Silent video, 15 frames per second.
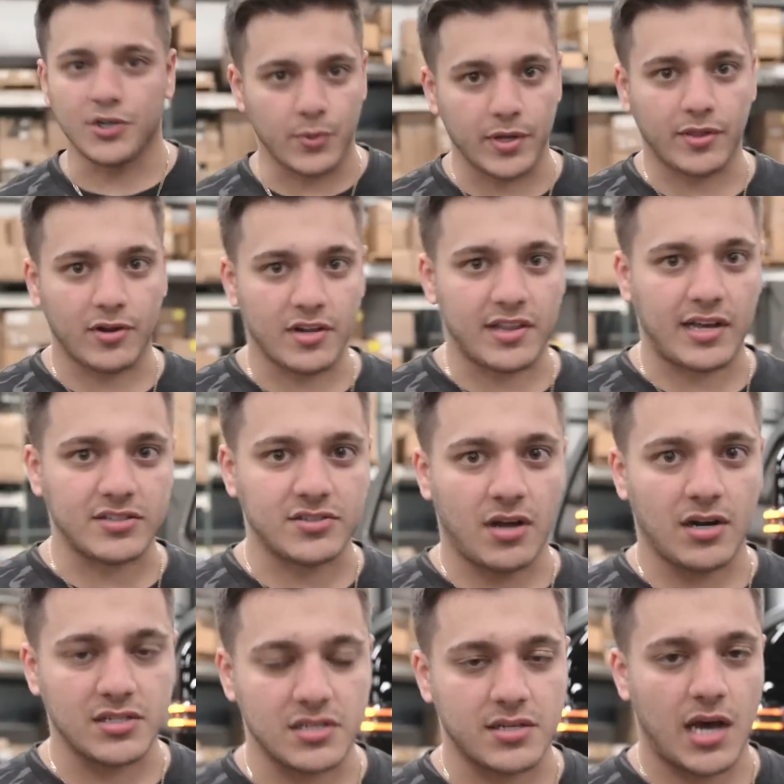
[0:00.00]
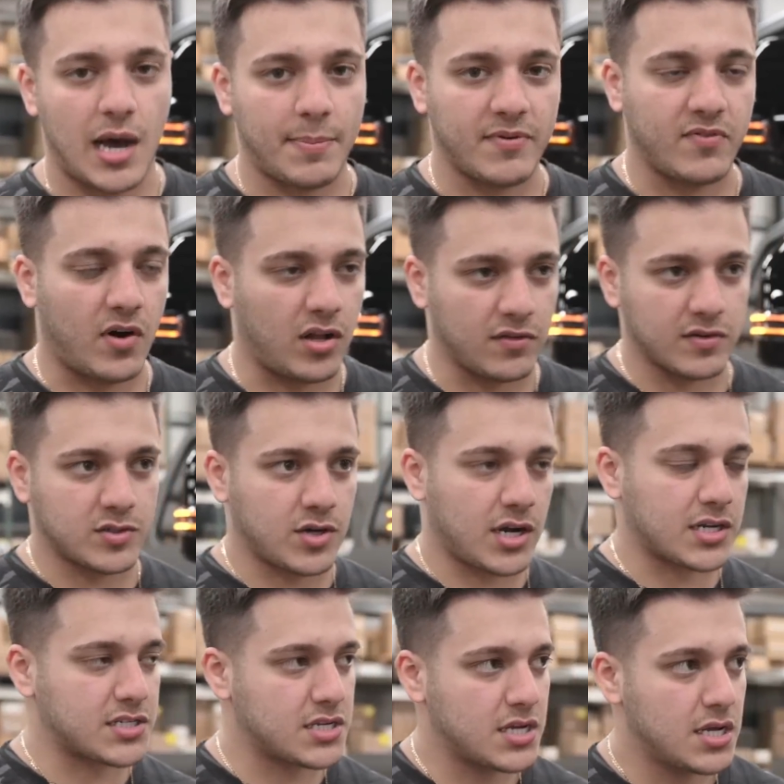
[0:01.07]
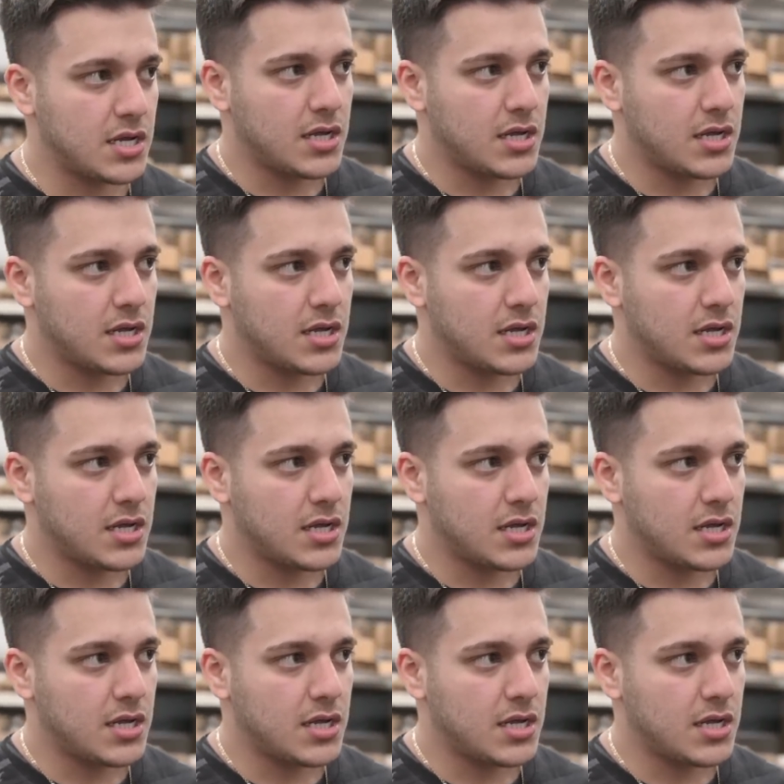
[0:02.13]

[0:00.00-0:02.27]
doing $30,000 on top of all of our trucks.